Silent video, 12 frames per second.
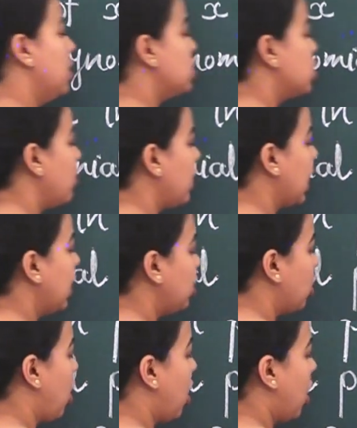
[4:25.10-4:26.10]
So we can
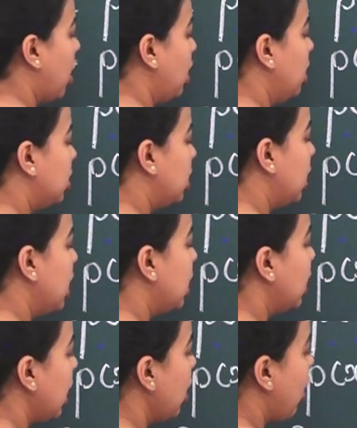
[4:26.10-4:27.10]
call the
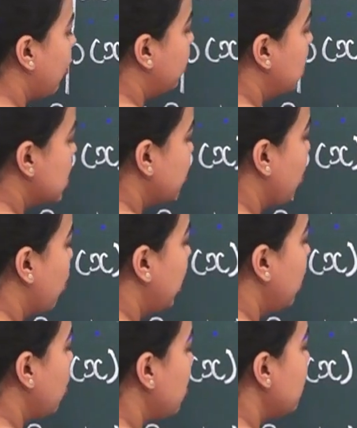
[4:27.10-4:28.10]
degree of this
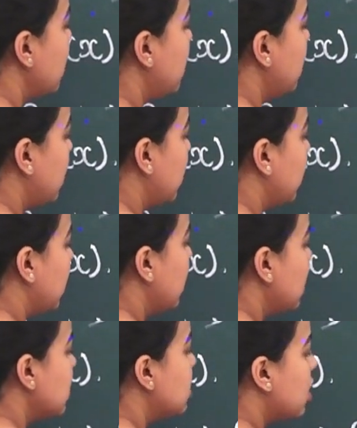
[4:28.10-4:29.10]
polynomial
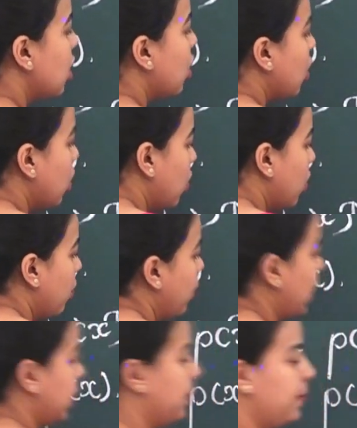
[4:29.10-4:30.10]
is 1.